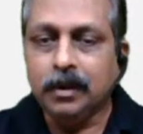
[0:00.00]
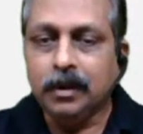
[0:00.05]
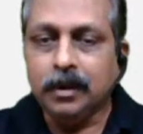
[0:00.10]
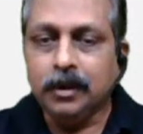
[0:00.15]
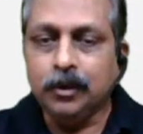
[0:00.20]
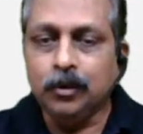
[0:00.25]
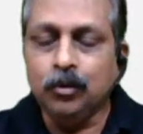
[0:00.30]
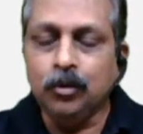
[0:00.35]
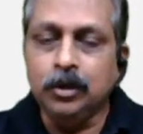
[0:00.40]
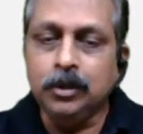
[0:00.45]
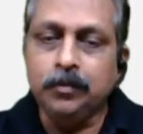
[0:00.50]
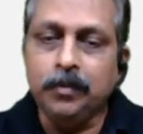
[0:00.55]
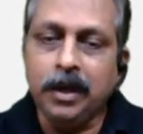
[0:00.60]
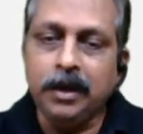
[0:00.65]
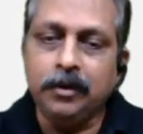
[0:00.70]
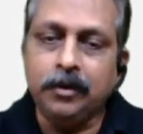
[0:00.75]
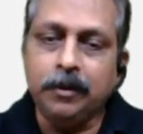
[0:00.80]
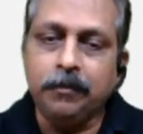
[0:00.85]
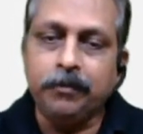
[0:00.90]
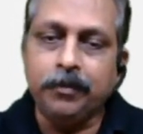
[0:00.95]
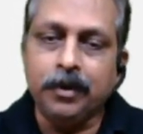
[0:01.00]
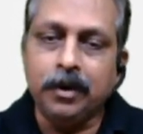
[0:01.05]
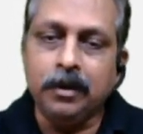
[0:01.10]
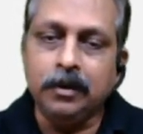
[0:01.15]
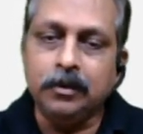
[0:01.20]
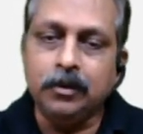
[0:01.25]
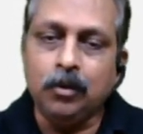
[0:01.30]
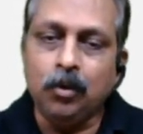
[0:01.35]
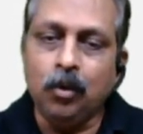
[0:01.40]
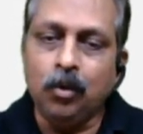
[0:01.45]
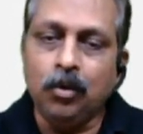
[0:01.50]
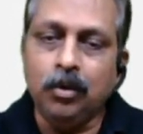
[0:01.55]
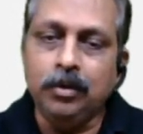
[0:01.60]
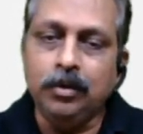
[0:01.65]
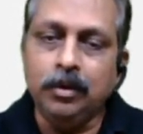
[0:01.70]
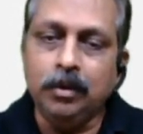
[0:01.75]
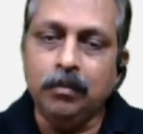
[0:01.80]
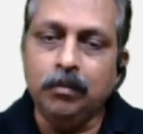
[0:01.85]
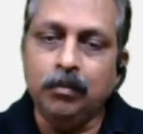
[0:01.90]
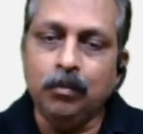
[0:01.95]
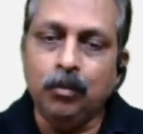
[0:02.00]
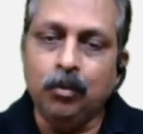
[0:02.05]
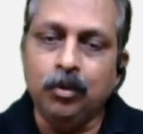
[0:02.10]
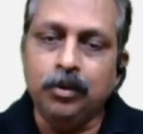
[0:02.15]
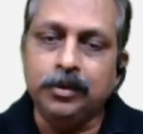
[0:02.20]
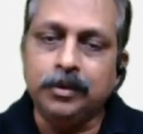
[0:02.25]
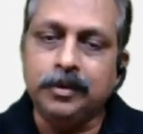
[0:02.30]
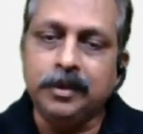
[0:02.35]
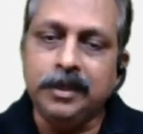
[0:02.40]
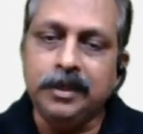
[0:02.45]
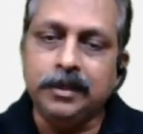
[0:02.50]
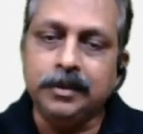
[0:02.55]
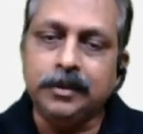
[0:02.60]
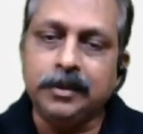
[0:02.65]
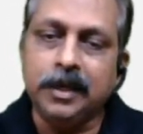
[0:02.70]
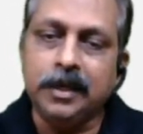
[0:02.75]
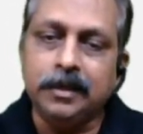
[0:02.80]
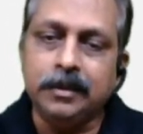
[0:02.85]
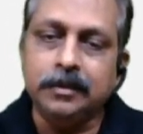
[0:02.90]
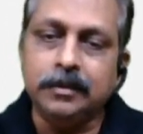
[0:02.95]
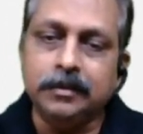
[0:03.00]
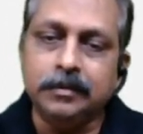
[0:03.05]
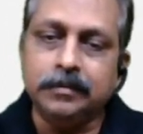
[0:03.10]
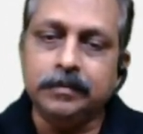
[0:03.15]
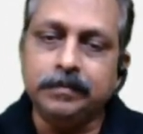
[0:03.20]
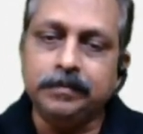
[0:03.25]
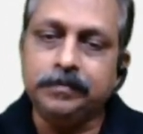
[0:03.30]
Use my referral code Murthy10.